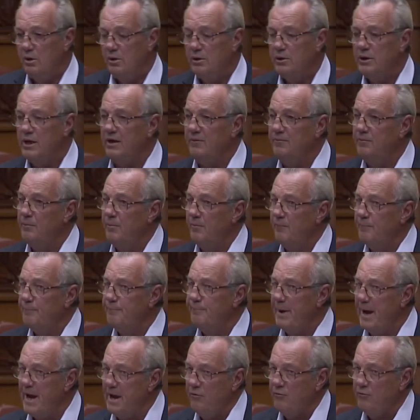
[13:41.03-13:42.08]
The
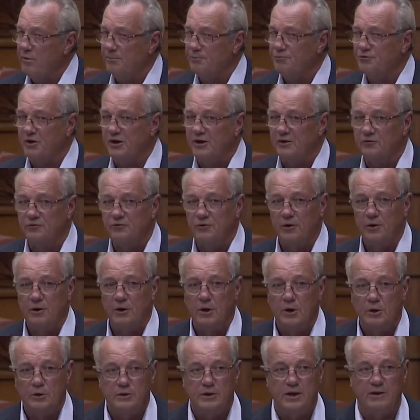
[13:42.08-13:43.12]
bankruptcies
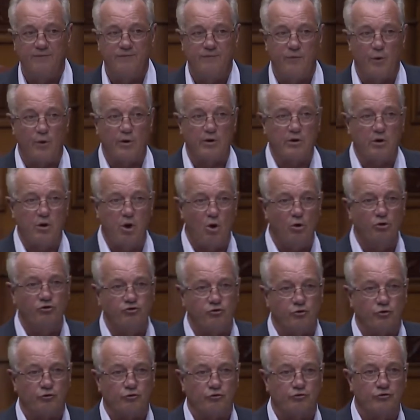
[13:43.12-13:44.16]
the
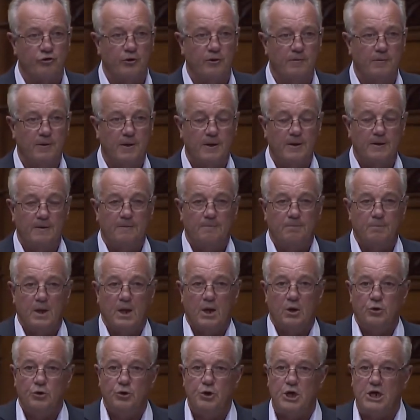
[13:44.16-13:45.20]
foreclosures,
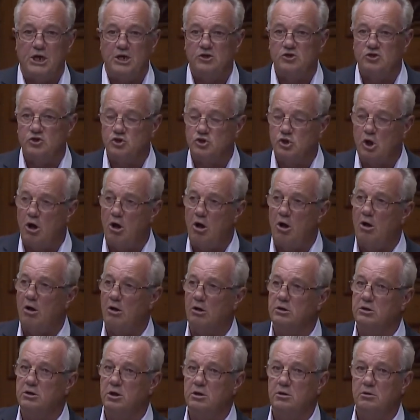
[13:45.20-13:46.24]
the
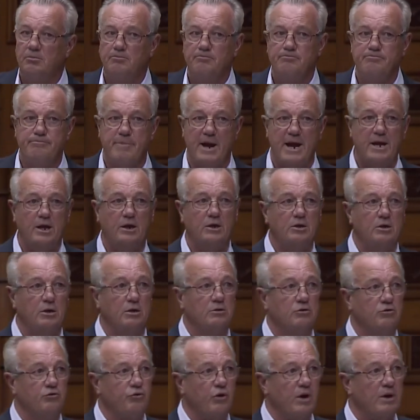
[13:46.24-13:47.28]
stalled
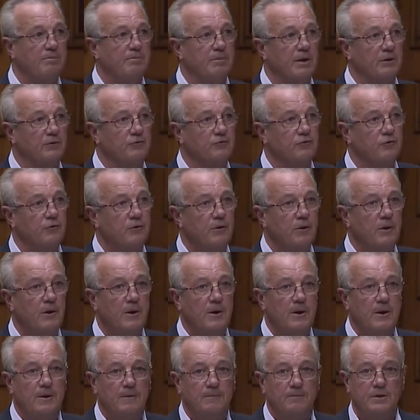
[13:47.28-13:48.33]
medical treatments.
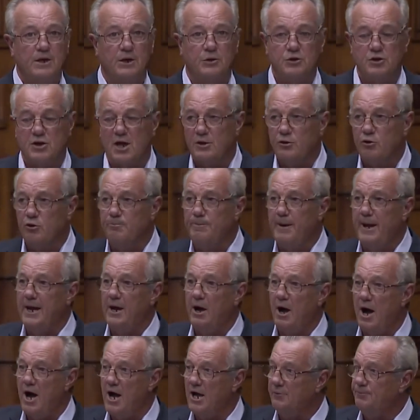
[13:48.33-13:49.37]
The Thunder Bay
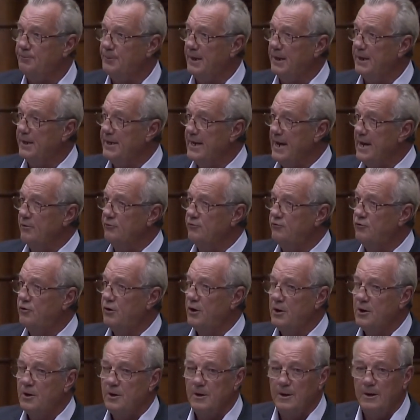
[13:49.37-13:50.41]
Hospital announced
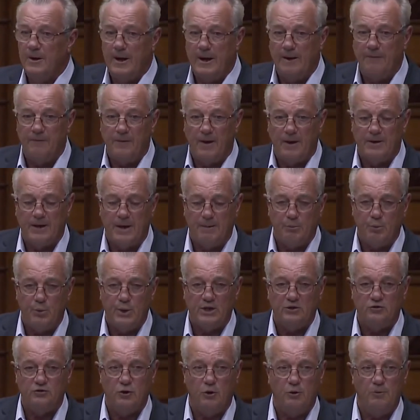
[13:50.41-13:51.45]
a, a couple
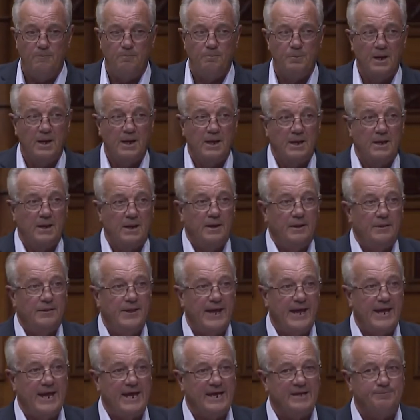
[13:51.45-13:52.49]
weeks ago
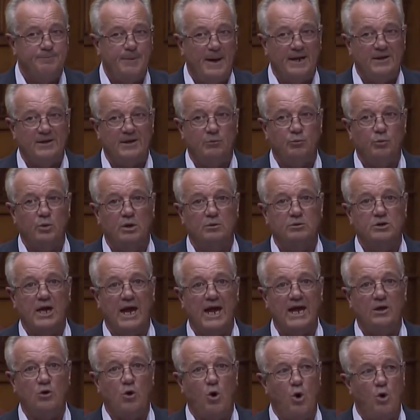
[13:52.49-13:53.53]
they expect it will
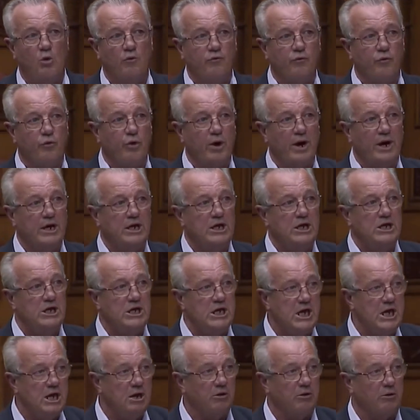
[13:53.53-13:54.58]
take over a
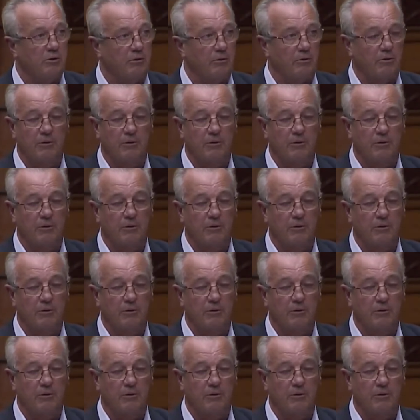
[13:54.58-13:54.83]
year